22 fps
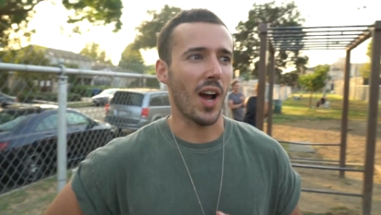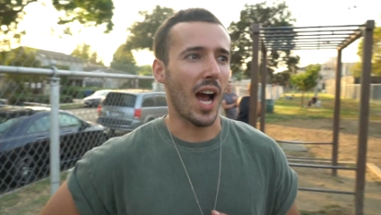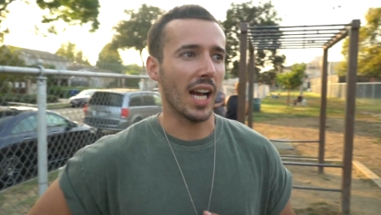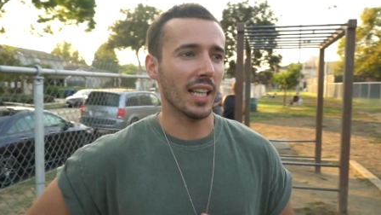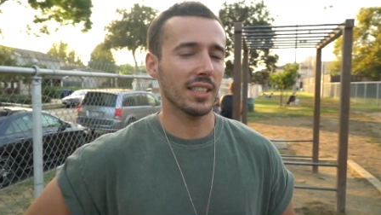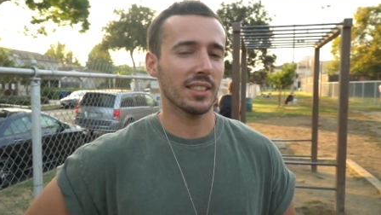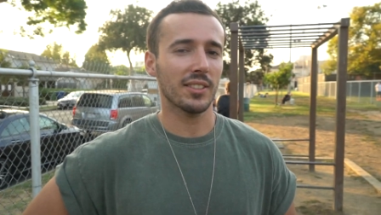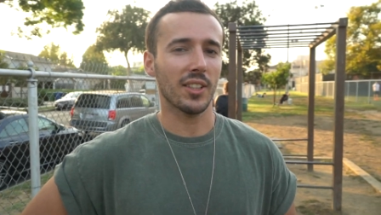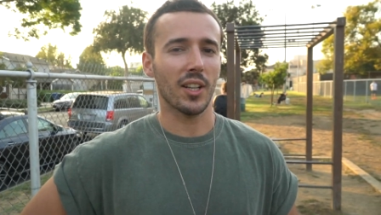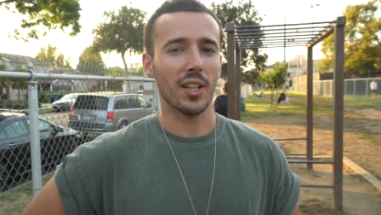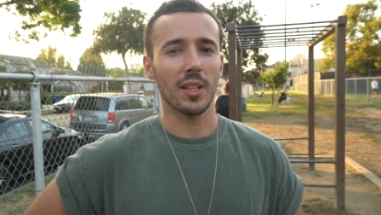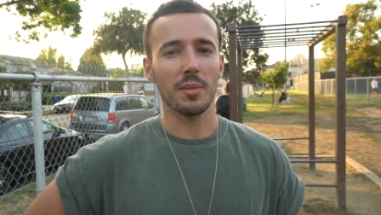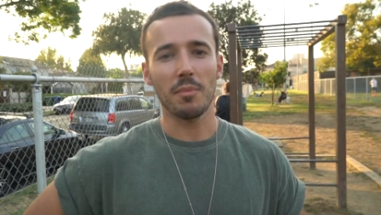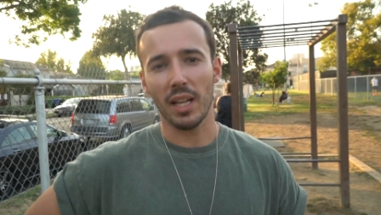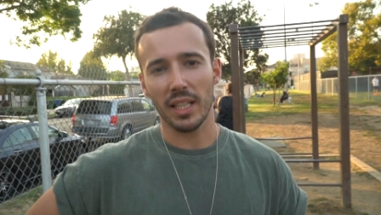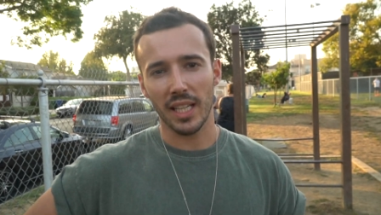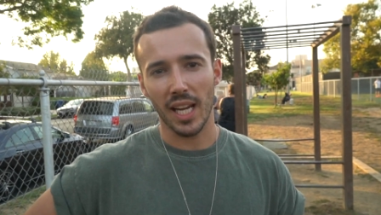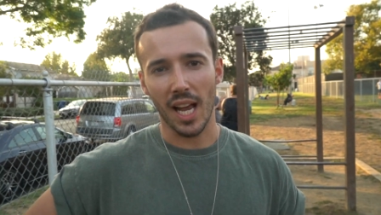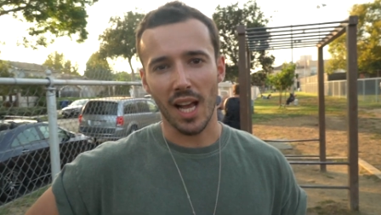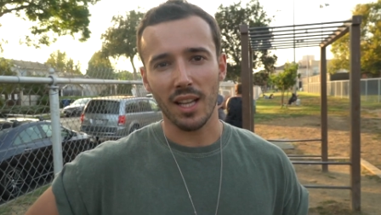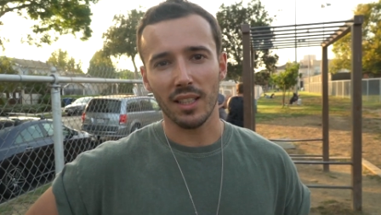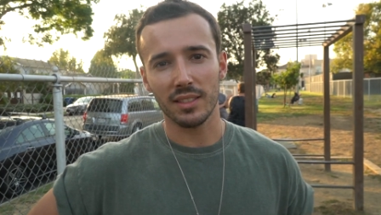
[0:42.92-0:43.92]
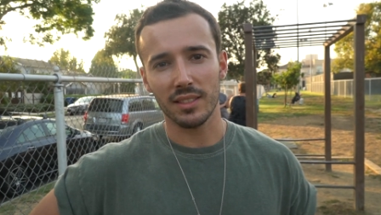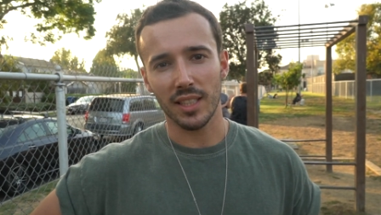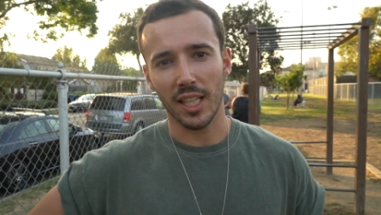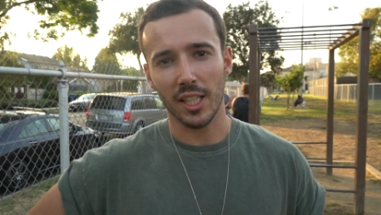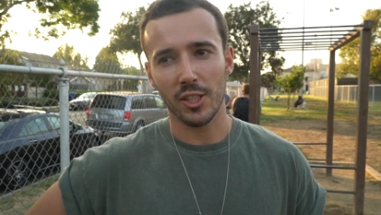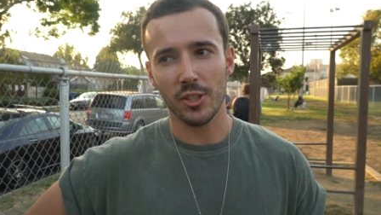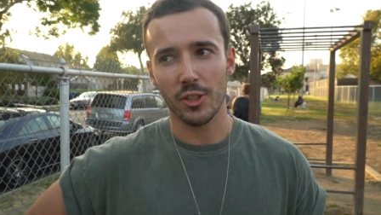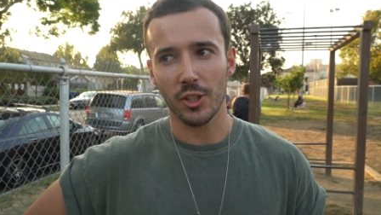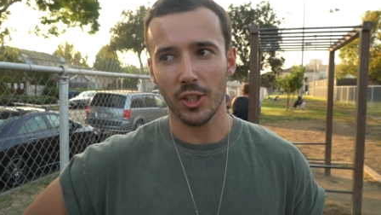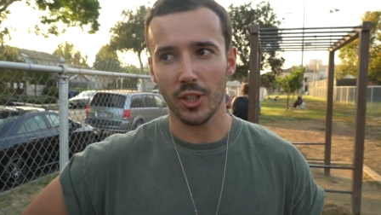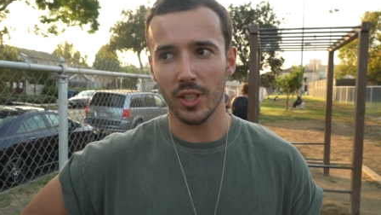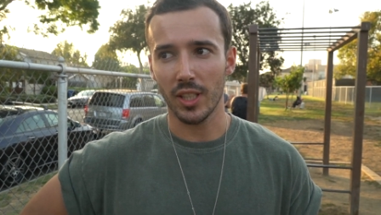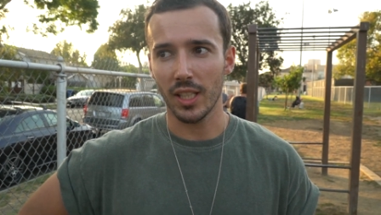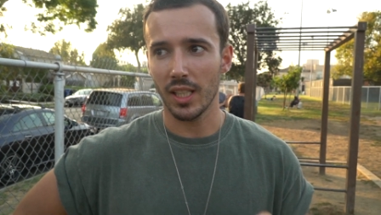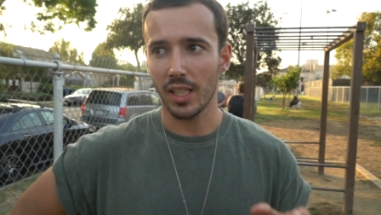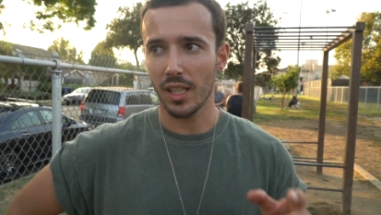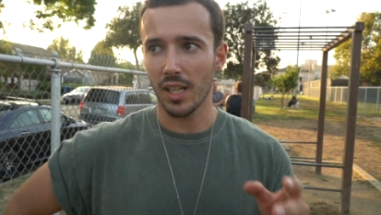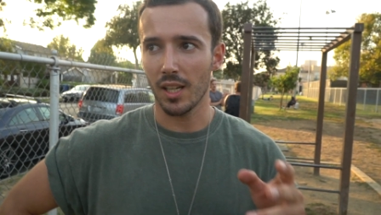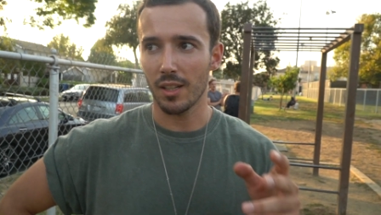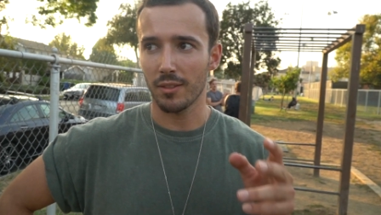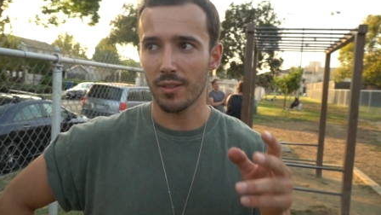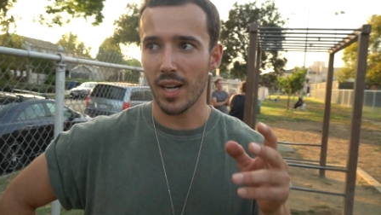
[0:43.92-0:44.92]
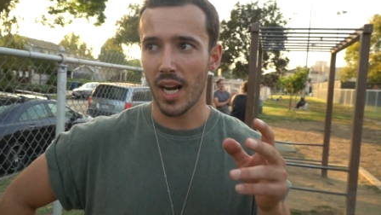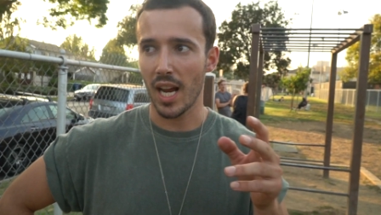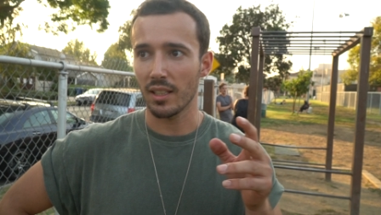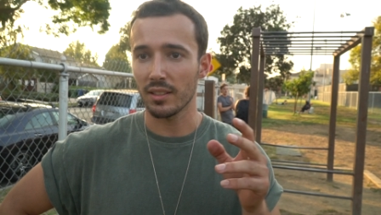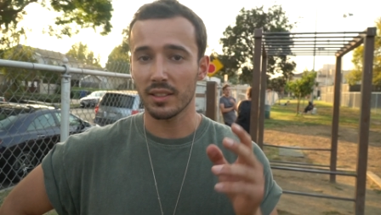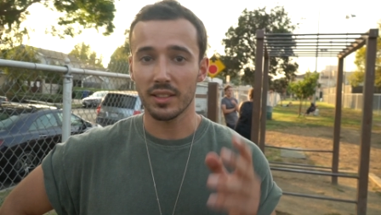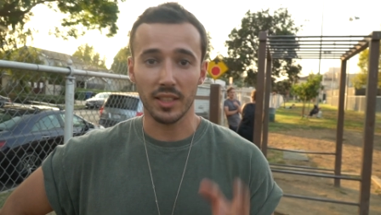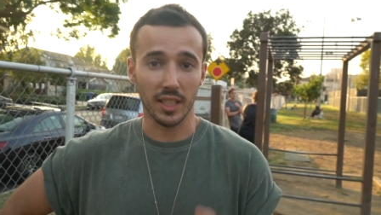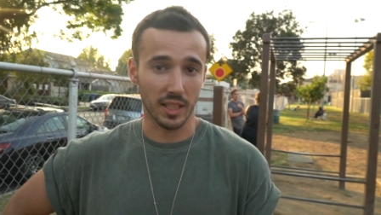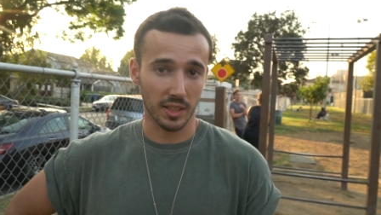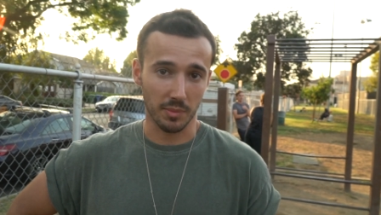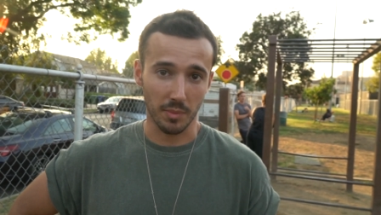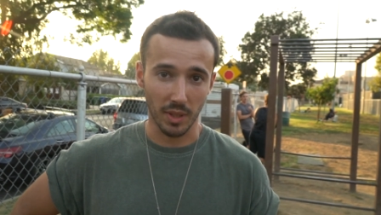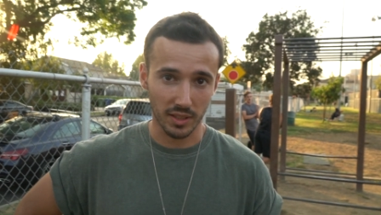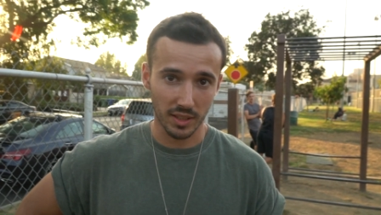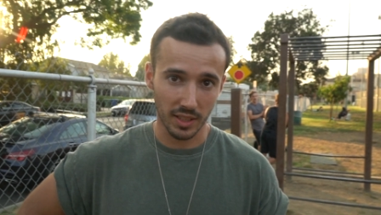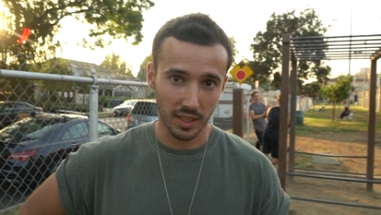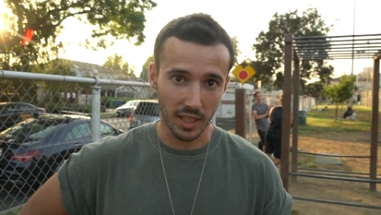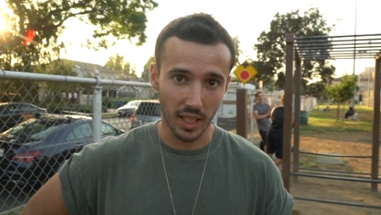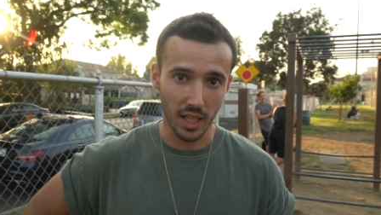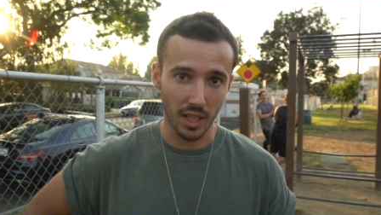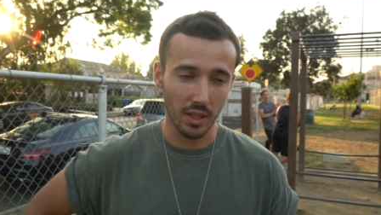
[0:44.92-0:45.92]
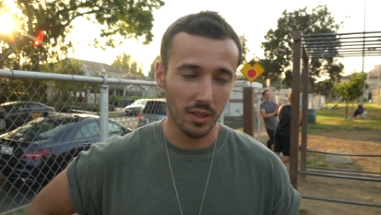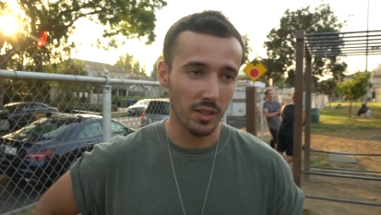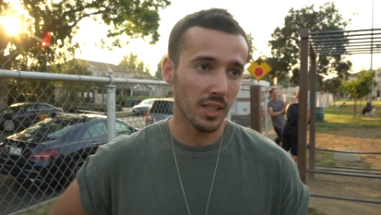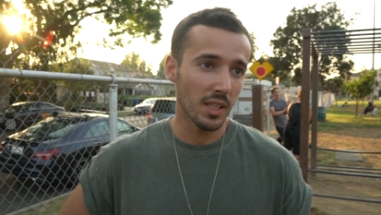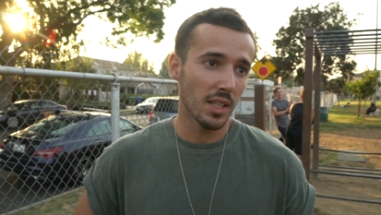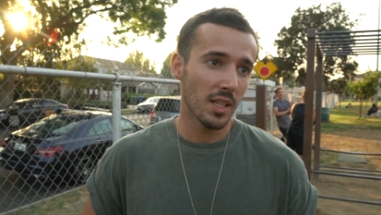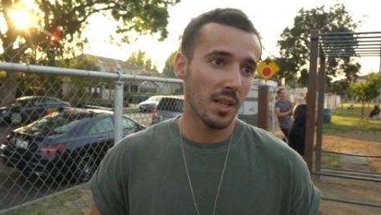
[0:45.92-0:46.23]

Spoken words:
I started my calisthenics journey around 6 months ago.